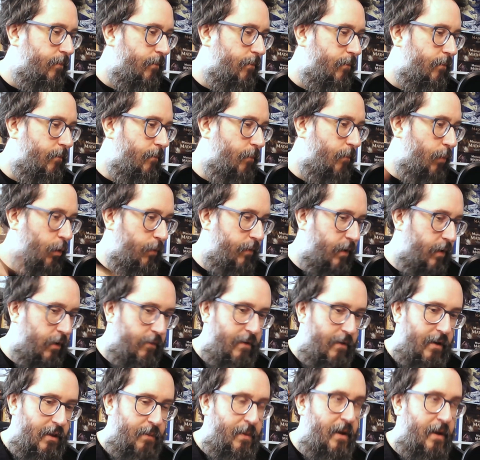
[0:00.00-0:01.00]
moving
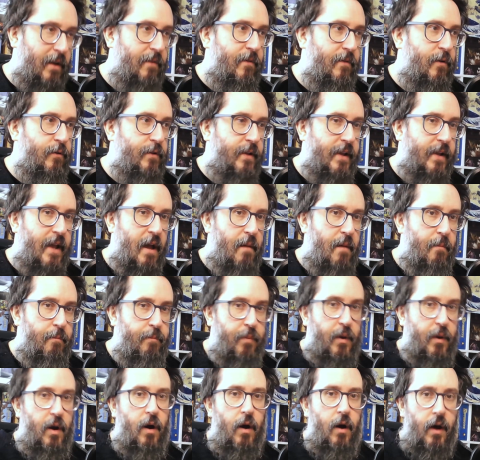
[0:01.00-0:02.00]
around the battlefield to get
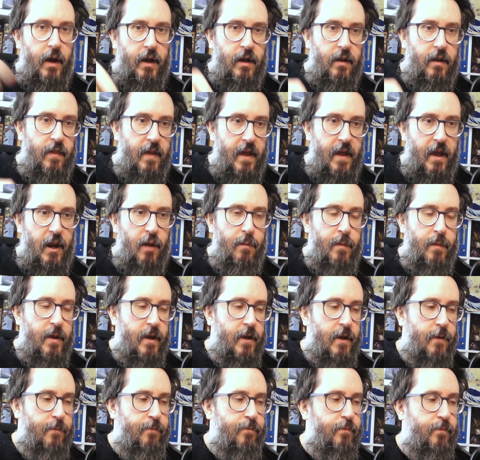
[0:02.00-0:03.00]
behind the
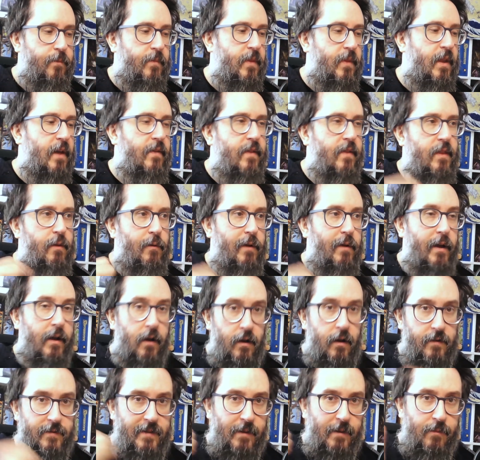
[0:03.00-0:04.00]
enemy, and then they were like,
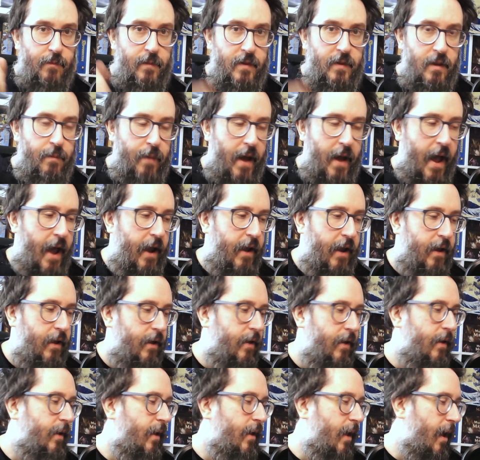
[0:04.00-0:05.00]
I stabbed him in the back,
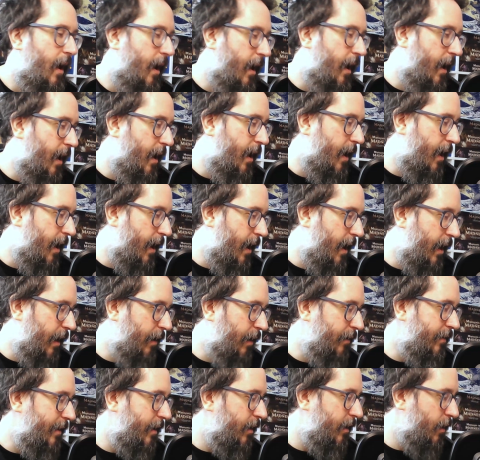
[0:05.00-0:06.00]
and I
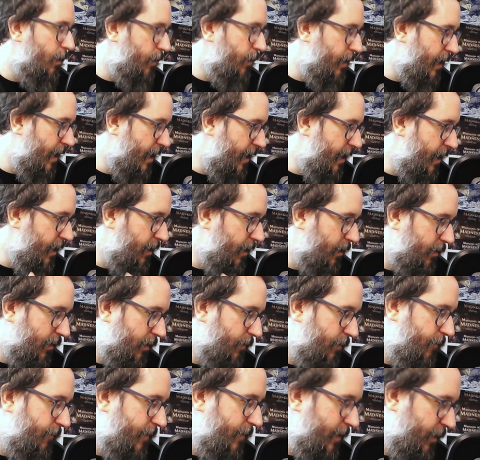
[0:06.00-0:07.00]
was like, okay, and I kind
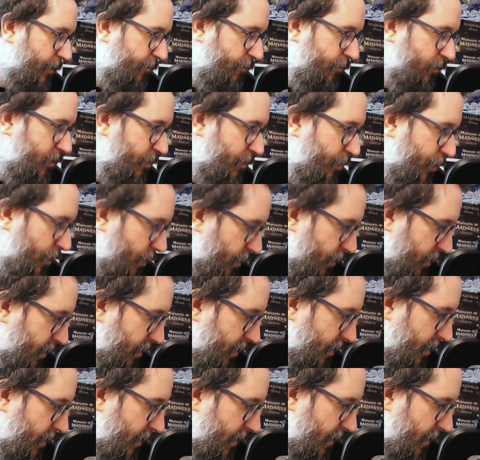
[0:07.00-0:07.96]
of flicked through the book.